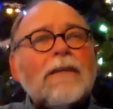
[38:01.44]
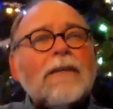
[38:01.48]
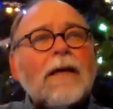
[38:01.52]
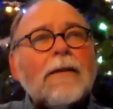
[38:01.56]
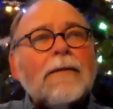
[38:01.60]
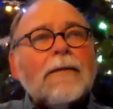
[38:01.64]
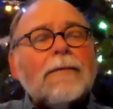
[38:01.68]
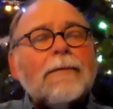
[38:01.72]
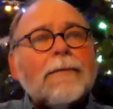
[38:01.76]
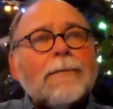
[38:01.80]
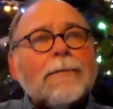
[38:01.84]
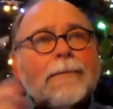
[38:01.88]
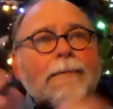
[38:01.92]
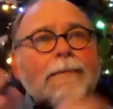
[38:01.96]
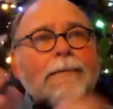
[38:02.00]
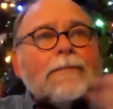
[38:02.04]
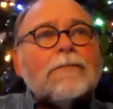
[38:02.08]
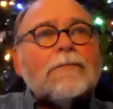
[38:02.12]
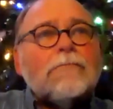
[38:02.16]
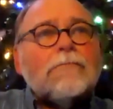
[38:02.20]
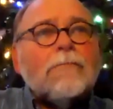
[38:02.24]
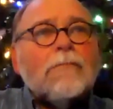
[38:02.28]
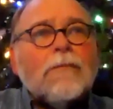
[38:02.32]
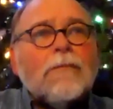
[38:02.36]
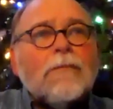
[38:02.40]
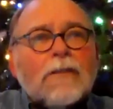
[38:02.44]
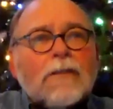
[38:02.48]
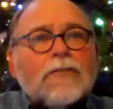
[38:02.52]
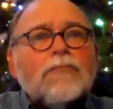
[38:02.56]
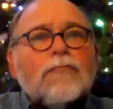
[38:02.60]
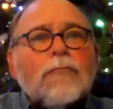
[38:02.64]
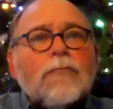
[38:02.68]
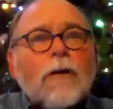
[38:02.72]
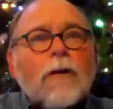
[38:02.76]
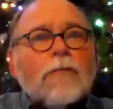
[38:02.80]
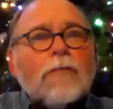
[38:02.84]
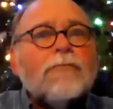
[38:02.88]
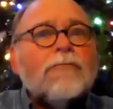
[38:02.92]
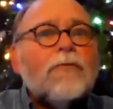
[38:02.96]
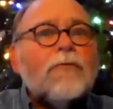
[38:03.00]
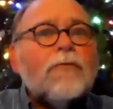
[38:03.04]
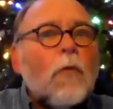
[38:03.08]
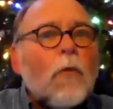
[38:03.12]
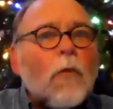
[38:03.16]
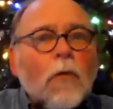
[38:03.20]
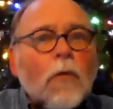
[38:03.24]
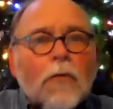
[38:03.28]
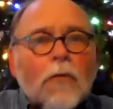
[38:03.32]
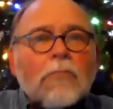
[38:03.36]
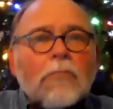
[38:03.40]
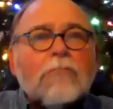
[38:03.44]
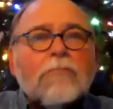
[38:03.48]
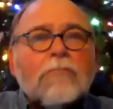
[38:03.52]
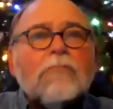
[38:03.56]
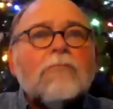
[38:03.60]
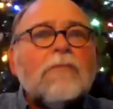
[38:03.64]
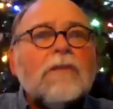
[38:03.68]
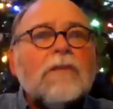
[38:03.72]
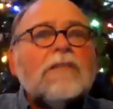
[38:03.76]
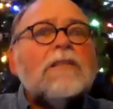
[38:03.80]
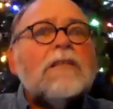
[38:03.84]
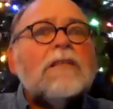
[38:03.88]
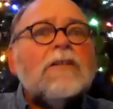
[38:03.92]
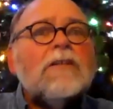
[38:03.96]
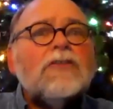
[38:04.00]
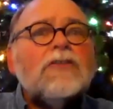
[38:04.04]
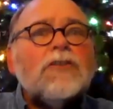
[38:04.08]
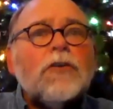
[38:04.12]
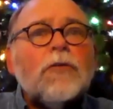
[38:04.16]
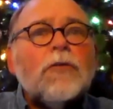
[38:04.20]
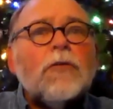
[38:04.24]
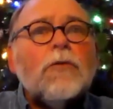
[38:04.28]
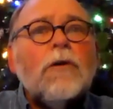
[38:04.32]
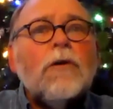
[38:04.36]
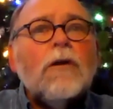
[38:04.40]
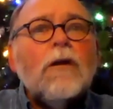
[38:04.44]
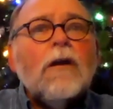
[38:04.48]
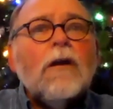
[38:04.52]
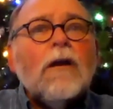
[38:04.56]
done this rug for this issue.